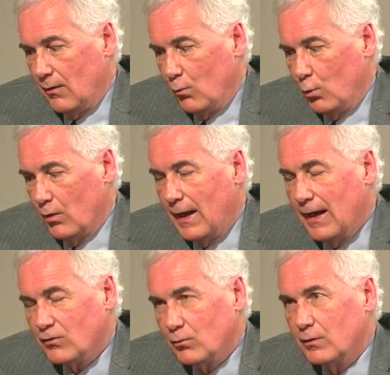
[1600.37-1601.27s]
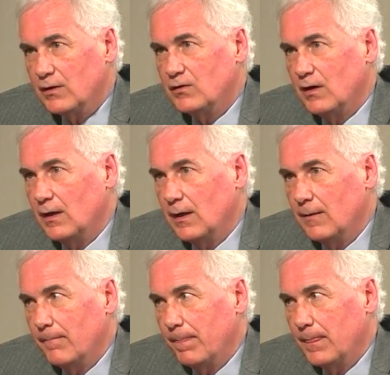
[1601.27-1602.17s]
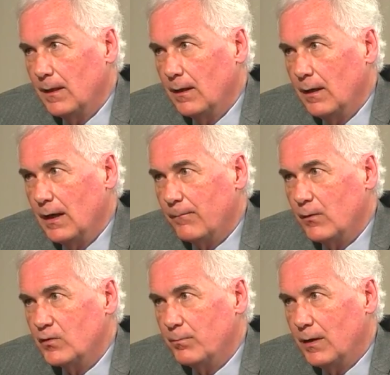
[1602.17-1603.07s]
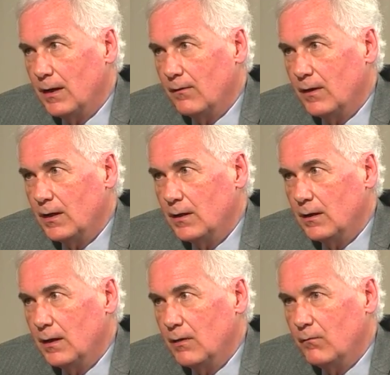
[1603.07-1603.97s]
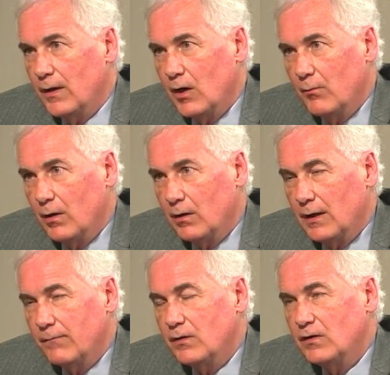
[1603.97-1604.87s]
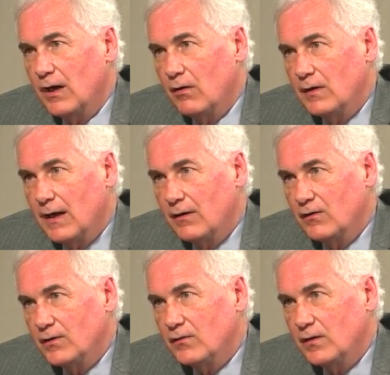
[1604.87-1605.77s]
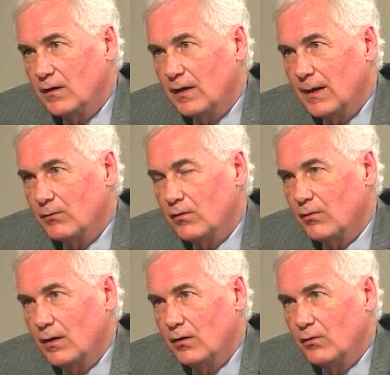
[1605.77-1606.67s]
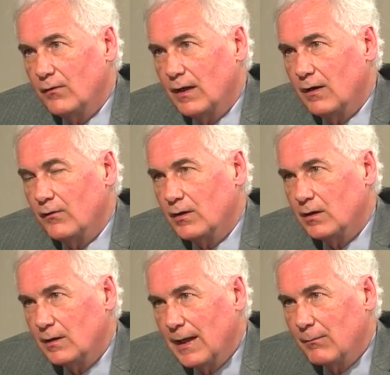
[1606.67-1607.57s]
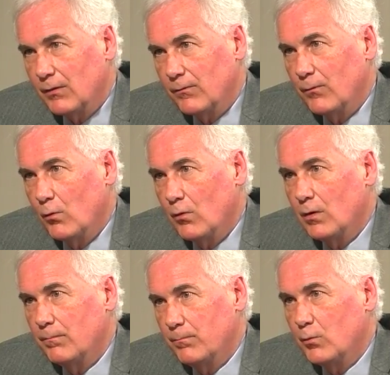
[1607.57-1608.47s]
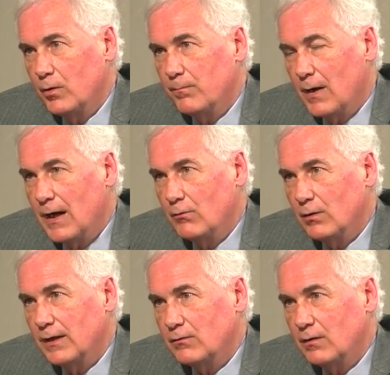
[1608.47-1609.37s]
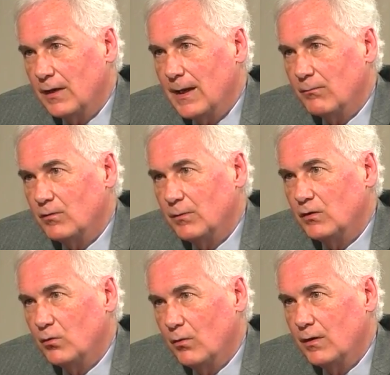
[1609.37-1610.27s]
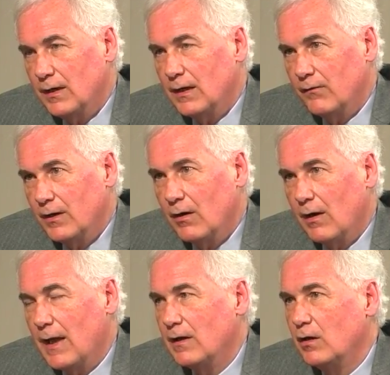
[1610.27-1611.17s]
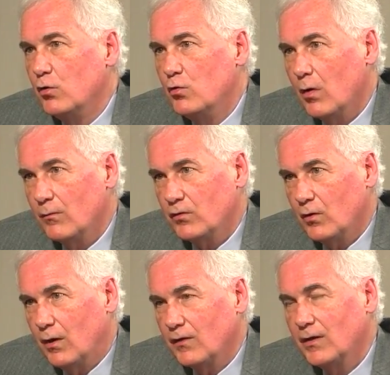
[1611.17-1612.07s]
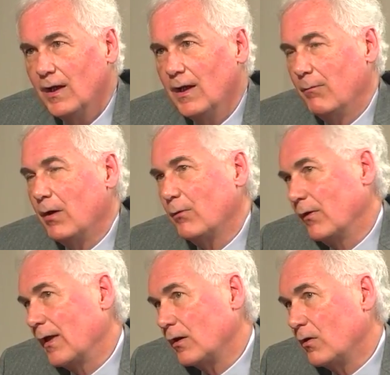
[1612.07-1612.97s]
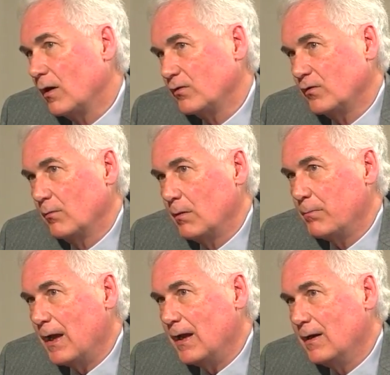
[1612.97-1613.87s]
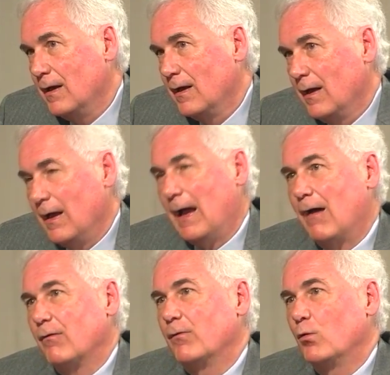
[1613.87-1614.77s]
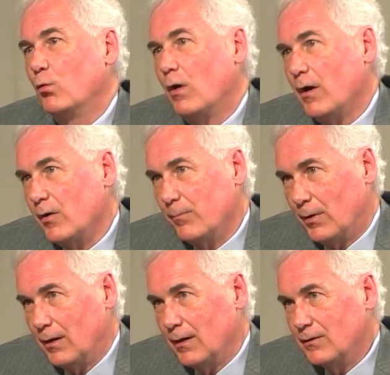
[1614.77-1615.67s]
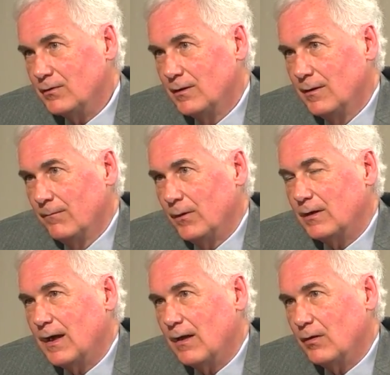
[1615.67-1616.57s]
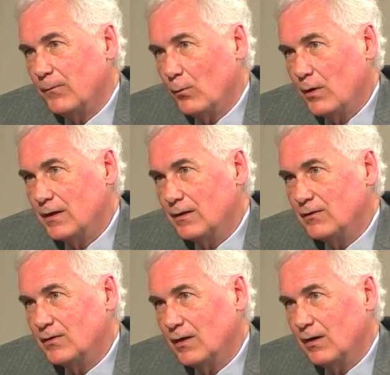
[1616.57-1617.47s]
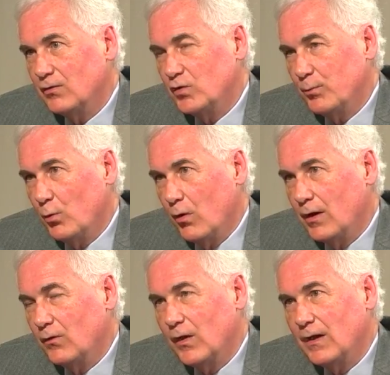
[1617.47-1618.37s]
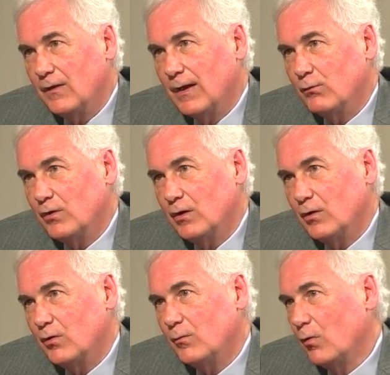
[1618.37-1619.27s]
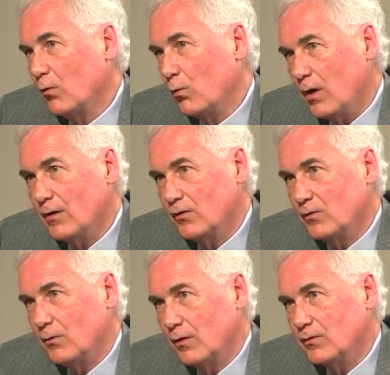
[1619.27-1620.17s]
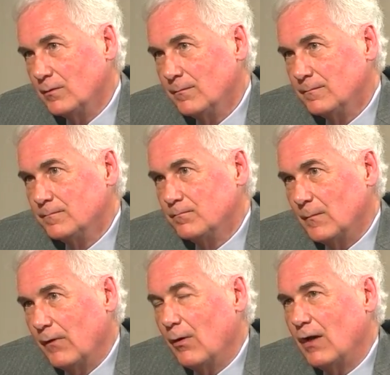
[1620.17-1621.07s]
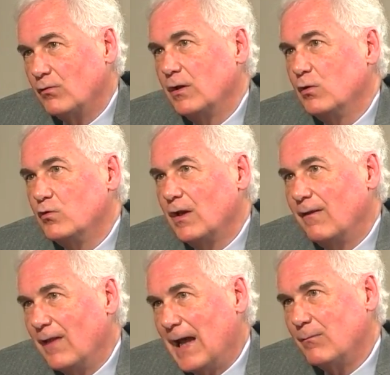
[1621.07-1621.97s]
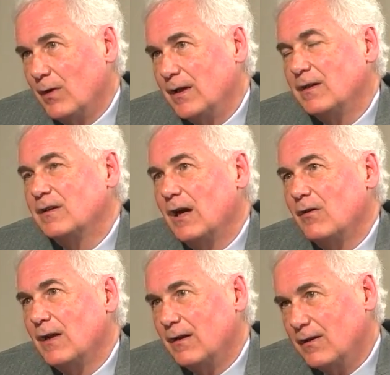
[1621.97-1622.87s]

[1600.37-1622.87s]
we're actually seeing efforts by the environmental left to tear down existing dams. They're trying to do that on the Klamath. Four good hydroelectric dams to be torn down there at an enormous cost. And by the way, that cost is going to be paid out of the water bonds that Californians uh, supported, thinking that was going to go to more water storage. And they're actually using that money to tear down